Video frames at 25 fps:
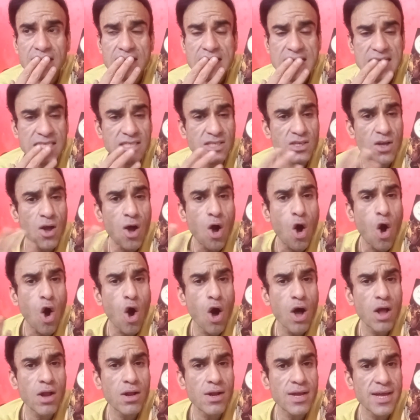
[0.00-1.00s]
is
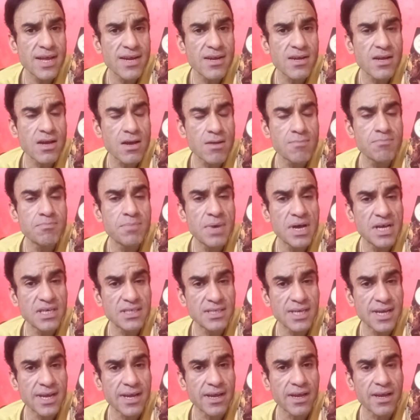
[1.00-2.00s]
all
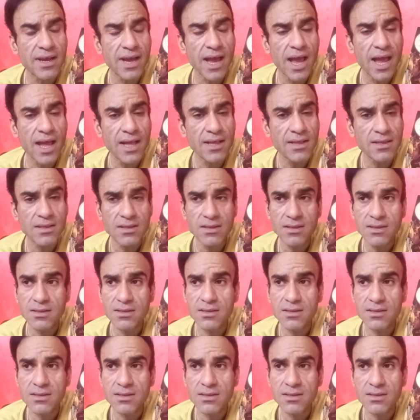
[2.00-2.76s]
encompassing and